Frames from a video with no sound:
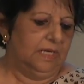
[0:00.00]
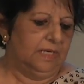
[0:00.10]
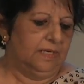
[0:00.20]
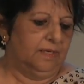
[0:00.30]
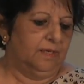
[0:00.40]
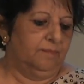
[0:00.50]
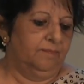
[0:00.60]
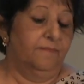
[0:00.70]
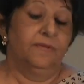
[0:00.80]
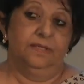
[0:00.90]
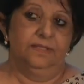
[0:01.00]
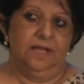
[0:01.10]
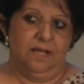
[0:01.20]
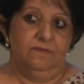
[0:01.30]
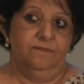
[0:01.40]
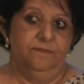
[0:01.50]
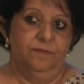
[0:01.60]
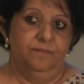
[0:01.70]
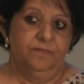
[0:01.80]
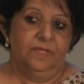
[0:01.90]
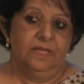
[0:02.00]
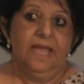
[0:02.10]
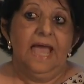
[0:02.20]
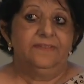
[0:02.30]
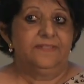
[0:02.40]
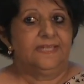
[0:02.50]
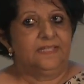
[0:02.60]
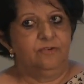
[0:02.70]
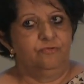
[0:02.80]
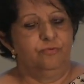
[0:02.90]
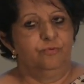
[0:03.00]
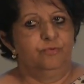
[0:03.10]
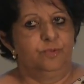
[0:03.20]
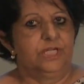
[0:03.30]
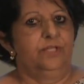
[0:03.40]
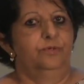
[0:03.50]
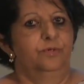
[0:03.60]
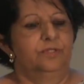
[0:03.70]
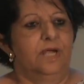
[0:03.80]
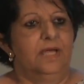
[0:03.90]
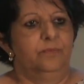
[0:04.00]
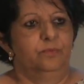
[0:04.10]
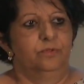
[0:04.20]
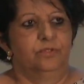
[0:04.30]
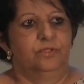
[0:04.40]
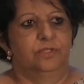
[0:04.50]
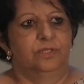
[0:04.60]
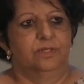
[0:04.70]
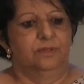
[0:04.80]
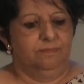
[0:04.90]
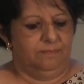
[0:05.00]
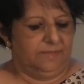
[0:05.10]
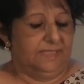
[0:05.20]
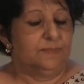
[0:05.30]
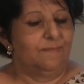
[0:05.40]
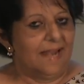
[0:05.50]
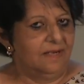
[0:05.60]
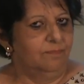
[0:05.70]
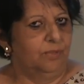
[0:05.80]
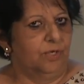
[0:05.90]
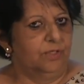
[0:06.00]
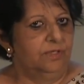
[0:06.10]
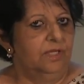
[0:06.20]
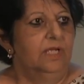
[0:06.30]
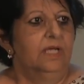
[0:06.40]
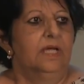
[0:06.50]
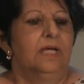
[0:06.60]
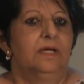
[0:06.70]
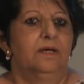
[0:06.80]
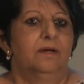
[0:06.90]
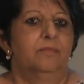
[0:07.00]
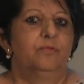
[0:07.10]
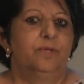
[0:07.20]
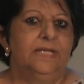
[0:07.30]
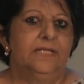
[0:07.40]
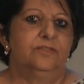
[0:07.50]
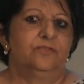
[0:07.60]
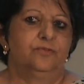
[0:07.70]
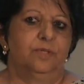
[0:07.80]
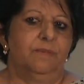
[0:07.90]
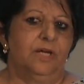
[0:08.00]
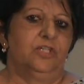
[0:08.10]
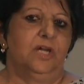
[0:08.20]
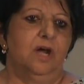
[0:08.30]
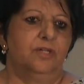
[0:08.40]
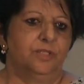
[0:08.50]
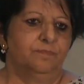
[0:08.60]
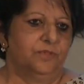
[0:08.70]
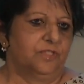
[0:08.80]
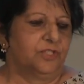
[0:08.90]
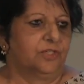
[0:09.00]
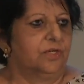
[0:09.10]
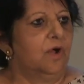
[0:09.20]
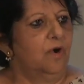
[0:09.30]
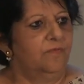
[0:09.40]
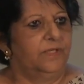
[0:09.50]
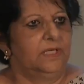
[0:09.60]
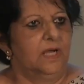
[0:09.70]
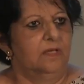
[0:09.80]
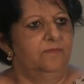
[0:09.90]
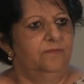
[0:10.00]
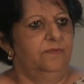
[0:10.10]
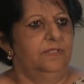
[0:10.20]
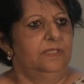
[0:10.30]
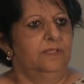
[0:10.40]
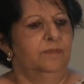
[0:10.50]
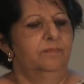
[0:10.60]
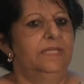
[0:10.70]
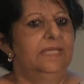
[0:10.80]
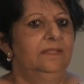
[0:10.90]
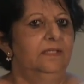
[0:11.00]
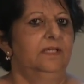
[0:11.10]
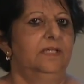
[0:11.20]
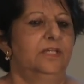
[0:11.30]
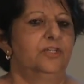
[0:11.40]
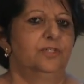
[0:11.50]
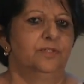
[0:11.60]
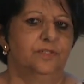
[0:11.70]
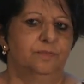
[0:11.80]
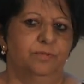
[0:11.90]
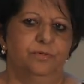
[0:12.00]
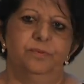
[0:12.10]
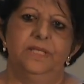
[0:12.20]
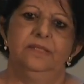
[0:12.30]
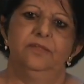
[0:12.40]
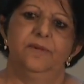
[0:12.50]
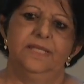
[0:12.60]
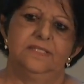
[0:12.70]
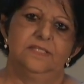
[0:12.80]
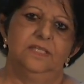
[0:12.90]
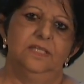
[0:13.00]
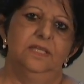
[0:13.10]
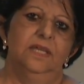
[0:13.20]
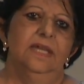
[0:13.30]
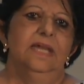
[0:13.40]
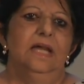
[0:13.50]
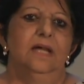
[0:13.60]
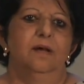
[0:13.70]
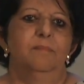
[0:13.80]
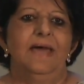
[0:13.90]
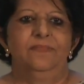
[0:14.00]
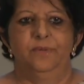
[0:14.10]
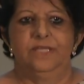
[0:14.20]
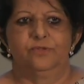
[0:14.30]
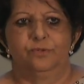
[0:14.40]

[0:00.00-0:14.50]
Um, the Gulf. And the second route, which I thought I would um, expand upon, um, relates to the much larger position of the Gulf um, in the connections between the Red Sea um, and the west